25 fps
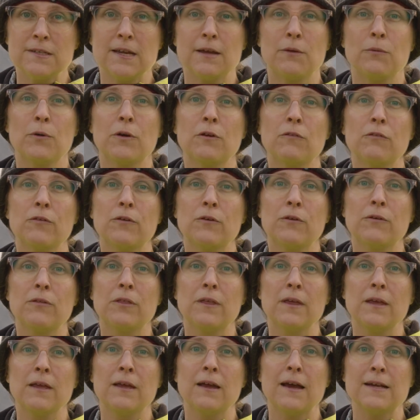I work for
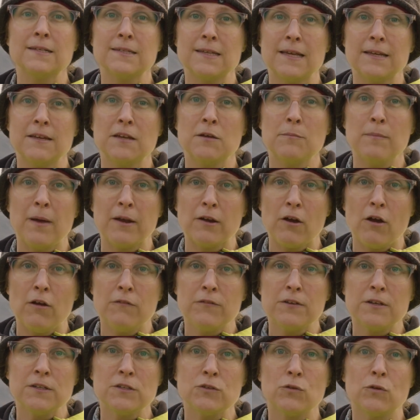the Icelandic Met
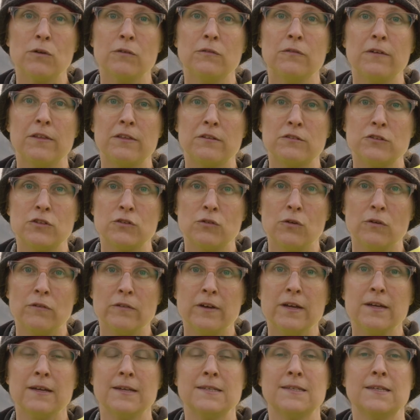Office, or
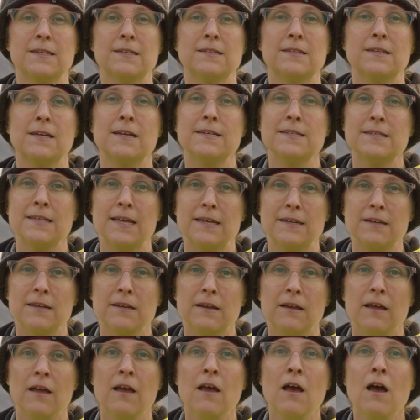Veðurstofa, as it is in Icelandic.